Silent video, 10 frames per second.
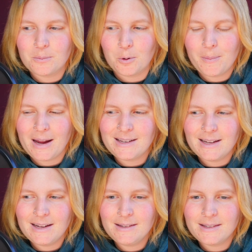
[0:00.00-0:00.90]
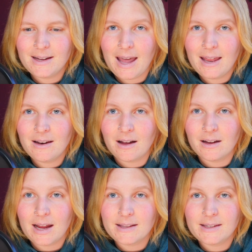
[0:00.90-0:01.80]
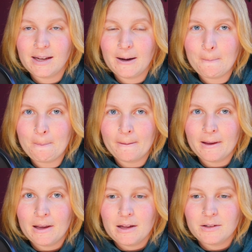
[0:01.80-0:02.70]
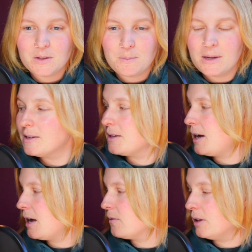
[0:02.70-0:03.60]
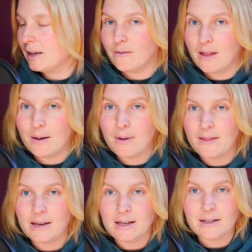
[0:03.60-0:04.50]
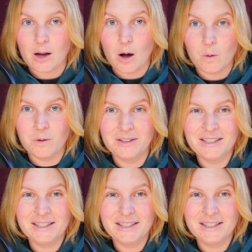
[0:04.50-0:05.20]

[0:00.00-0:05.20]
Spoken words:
poor paintings again on Etsy, just because I have a lot of them and they need to go.